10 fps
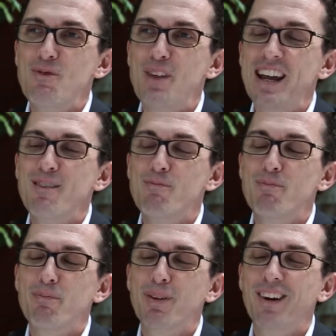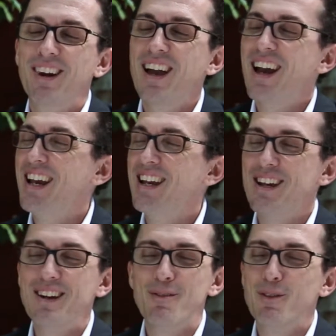they
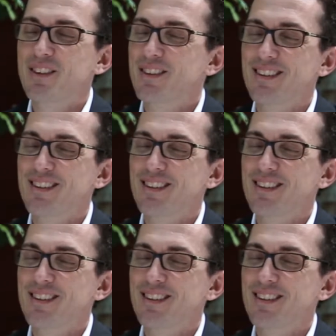play with